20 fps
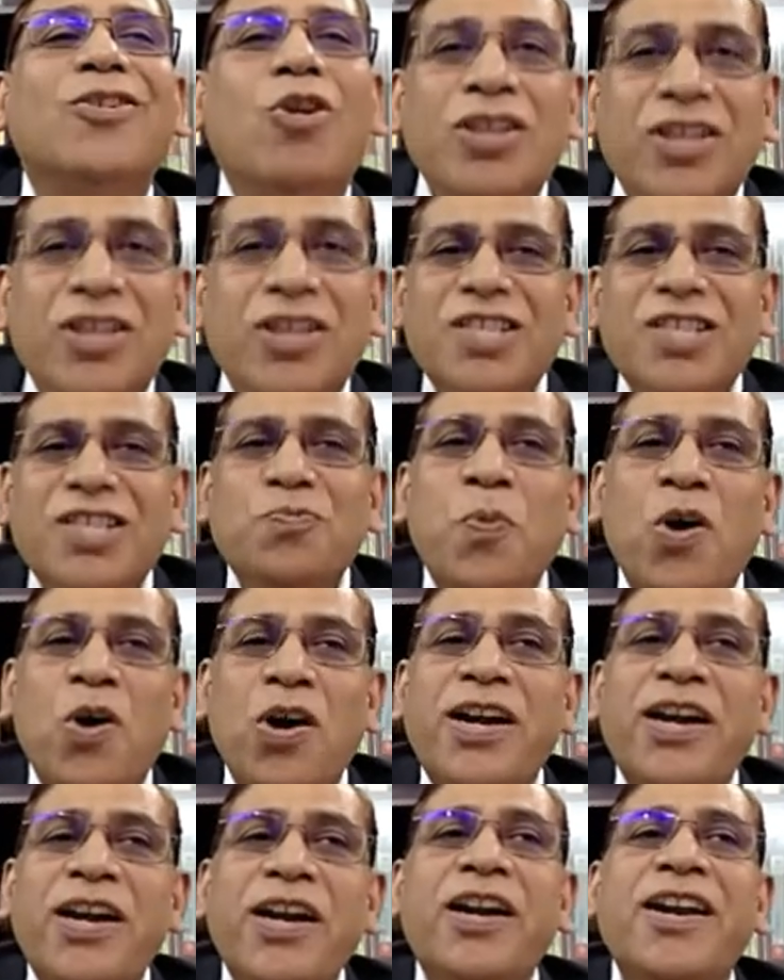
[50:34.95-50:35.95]
On this
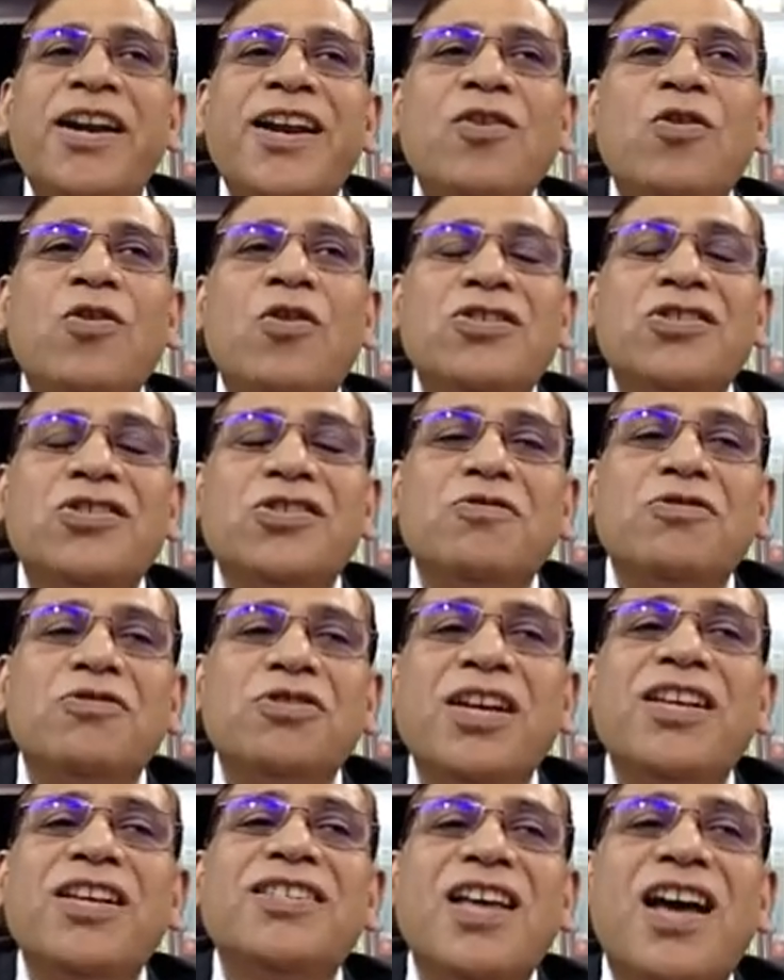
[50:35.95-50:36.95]
point, Indian
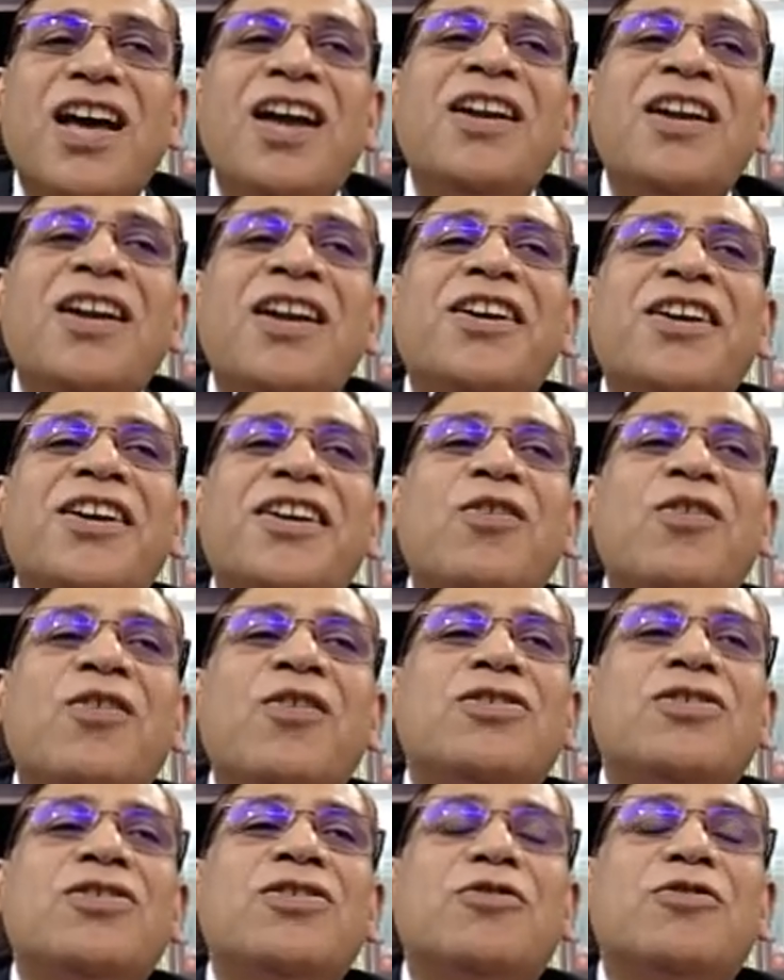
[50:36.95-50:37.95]
constitution is
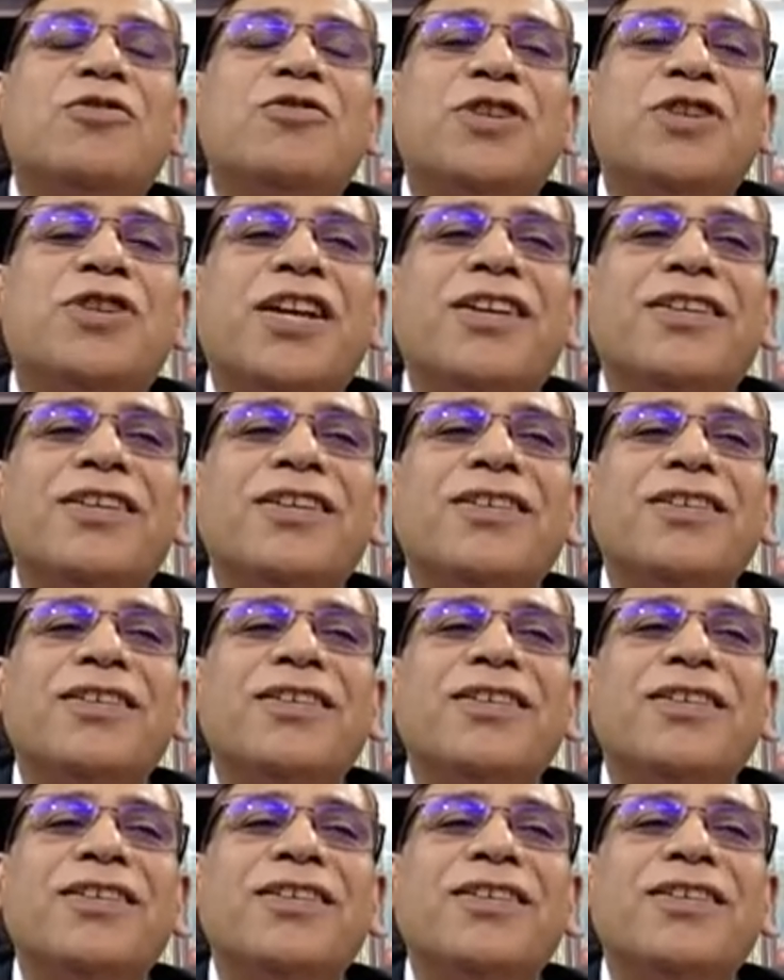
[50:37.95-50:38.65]
unwritten constitution.